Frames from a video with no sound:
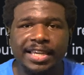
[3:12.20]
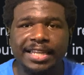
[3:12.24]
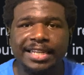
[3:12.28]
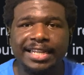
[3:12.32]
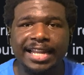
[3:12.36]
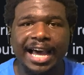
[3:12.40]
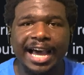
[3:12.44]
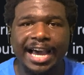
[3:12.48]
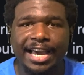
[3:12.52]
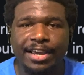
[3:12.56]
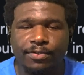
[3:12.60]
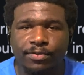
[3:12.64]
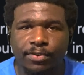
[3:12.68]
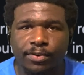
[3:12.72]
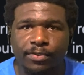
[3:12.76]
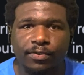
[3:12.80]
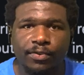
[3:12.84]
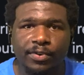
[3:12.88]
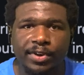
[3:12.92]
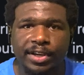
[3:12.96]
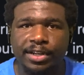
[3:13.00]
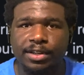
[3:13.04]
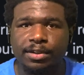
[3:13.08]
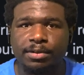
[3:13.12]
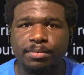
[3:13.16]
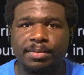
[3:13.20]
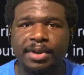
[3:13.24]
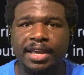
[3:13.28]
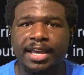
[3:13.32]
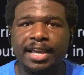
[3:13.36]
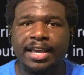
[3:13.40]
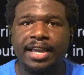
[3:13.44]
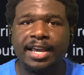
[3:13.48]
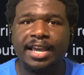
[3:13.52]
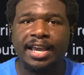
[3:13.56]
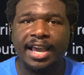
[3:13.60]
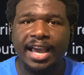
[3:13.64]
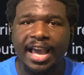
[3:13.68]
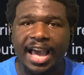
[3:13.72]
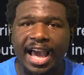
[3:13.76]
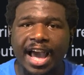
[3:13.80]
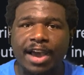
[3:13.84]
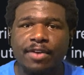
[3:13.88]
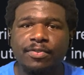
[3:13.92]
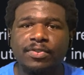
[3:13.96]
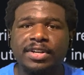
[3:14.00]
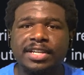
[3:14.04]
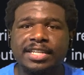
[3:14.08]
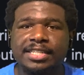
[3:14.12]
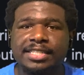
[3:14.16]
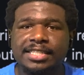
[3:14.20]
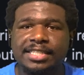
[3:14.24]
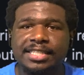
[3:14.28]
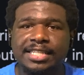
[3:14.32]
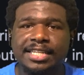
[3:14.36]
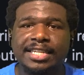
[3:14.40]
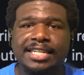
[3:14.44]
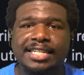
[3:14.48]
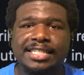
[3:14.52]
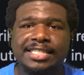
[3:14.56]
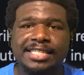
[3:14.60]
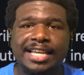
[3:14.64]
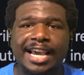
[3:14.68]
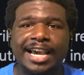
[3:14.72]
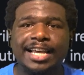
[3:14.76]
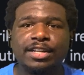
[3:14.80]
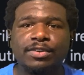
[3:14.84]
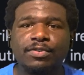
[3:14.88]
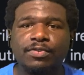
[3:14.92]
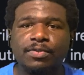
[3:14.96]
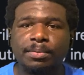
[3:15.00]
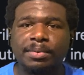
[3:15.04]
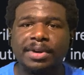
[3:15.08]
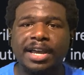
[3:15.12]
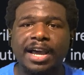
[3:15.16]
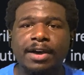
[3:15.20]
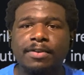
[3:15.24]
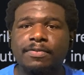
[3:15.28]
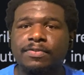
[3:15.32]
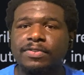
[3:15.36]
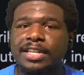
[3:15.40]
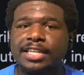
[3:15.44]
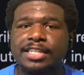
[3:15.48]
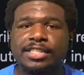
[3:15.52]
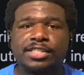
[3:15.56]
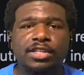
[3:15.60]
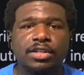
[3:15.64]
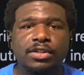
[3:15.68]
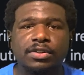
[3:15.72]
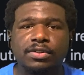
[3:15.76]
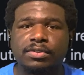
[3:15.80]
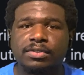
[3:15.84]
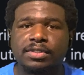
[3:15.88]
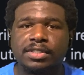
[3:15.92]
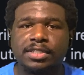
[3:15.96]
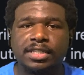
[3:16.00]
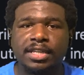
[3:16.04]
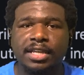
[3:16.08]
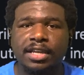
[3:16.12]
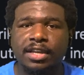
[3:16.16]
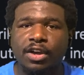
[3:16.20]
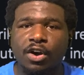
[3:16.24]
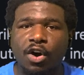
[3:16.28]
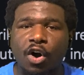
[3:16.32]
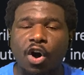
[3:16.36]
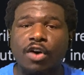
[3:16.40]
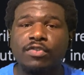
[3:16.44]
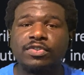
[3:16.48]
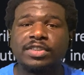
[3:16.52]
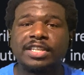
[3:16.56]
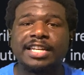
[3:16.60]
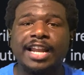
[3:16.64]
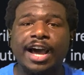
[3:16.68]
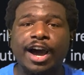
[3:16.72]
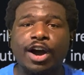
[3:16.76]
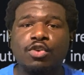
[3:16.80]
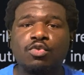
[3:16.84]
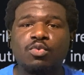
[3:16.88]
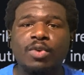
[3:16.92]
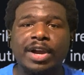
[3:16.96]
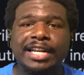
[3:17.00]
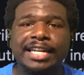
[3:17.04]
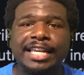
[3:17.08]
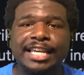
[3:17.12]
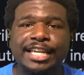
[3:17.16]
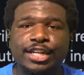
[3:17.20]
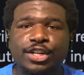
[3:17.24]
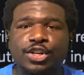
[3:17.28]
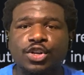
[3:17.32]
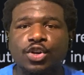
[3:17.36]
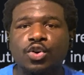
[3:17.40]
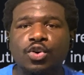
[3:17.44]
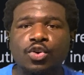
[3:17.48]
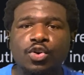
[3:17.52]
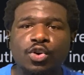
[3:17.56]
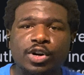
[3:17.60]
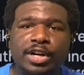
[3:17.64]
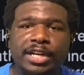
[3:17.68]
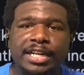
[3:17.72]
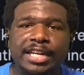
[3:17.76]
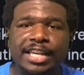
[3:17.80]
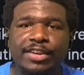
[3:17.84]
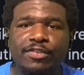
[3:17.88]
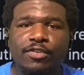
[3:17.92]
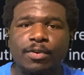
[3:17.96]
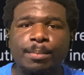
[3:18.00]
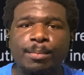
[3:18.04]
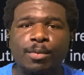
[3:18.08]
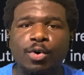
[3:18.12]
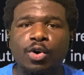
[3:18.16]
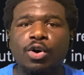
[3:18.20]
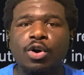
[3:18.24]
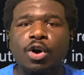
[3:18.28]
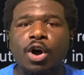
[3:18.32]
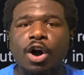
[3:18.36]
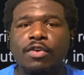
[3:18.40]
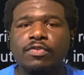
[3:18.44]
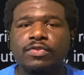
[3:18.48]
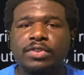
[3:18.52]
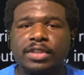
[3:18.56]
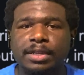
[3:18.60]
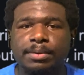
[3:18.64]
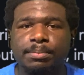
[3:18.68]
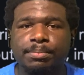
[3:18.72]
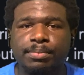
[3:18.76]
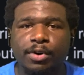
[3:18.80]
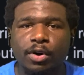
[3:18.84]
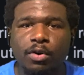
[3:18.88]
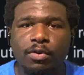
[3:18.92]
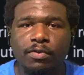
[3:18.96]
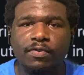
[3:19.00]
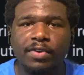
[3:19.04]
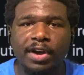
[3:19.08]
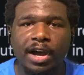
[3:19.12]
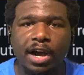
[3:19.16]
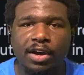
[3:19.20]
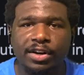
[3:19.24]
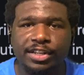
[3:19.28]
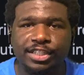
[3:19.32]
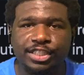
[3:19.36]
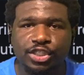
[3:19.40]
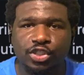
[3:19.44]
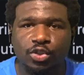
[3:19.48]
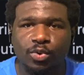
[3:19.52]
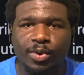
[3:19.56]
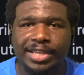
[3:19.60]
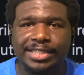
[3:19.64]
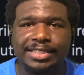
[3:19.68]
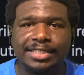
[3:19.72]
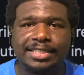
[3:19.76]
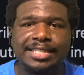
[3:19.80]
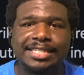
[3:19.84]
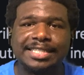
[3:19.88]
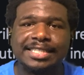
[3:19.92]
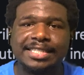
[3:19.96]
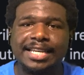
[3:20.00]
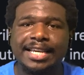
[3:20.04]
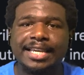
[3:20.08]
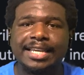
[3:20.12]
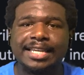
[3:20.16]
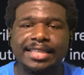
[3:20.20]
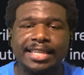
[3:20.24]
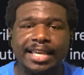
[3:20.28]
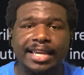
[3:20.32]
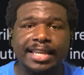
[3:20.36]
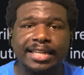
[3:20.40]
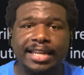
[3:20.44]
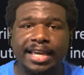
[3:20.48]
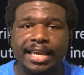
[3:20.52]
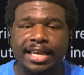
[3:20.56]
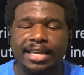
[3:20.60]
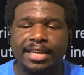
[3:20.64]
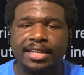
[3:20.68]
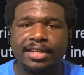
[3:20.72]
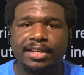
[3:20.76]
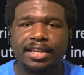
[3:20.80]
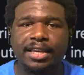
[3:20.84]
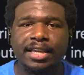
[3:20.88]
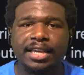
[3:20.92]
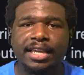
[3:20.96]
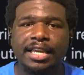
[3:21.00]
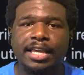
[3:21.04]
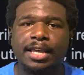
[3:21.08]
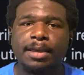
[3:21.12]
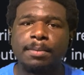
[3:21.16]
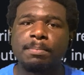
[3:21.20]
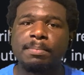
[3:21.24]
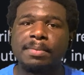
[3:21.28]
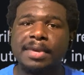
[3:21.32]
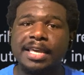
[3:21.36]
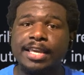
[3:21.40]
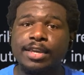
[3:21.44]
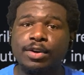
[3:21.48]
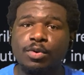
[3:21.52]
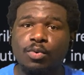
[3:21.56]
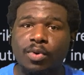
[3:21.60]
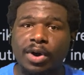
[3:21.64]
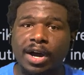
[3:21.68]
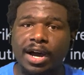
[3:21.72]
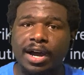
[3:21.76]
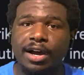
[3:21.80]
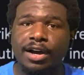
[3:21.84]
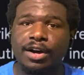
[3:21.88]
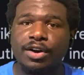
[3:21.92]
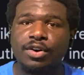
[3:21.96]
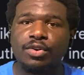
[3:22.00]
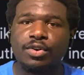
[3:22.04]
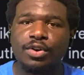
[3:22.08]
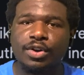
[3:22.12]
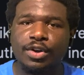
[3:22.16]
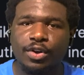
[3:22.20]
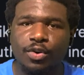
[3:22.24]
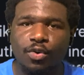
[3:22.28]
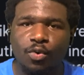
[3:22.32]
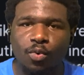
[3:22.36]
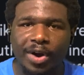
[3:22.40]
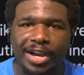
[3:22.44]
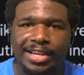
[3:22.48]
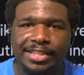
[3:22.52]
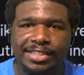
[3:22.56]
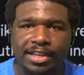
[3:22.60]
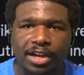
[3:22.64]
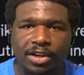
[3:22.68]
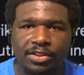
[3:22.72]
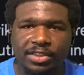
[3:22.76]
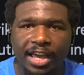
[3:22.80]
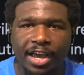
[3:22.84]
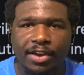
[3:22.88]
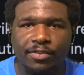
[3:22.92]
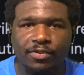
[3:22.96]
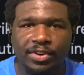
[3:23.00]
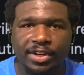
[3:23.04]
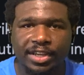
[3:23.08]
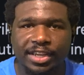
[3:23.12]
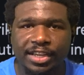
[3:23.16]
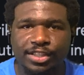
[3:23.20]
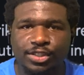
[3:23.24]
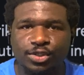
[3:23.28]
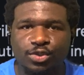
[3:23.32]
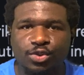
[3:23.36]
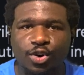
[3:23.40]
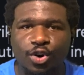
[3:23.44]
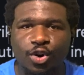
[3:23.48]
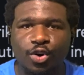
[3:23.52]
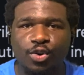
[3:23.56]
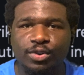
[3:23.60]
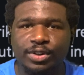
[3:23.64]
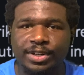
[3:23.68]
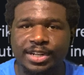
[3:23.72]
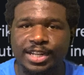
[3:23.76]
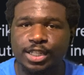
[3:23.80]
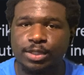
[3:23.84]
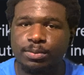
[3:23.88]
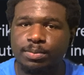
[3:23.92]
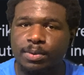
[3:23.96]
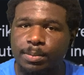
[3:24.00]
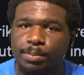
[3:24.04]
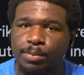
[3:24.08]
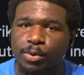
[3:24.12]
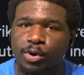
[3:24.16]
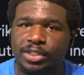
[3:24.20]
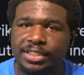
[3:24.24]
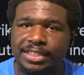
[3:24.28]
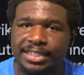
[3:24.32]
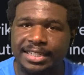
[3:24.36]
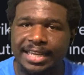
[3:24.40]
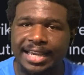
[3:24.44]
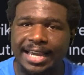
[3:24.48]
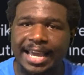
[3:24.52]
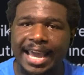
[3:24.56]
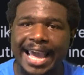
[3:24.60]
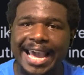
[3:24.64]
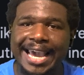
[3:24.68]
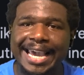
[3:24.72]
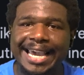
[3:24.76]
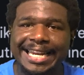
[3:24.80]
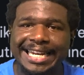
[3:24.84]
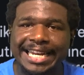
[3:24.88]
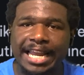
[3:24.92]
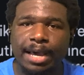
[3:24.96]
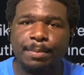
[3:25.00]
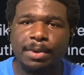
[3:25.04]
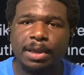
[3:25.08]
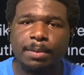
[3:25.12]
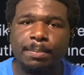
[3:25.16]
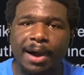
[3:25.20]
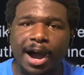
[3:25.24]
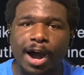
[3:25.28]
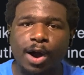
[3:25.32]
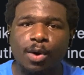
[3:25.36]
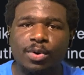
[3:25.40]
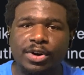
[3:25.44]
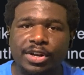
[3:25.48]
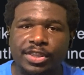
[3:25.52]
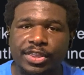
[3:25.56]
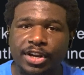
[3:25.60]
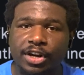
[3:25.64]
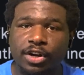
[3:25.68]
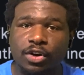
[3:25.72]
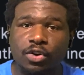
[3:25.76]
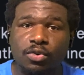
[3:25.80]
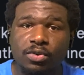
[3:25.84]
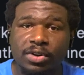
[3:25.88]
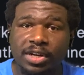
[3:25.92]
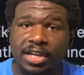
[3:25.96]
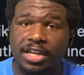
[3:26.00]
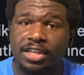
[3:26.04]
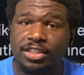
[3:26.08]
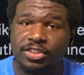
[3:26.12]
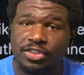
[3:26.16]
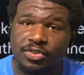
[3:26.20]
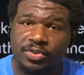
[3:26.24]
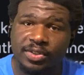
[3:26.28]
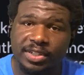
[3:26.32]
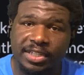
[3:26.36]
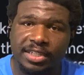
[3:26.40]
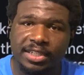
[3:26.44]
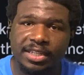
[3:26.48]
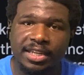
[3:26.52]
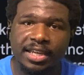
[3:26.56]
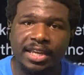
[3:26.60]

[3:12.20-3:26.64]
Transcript: line for freedom. Africans seeking asylum from conflict zones. Often outright ignored and even more often profiled as threats to second-day land. Meanwhile, white South Africans who hold disproportionate economic power in their own country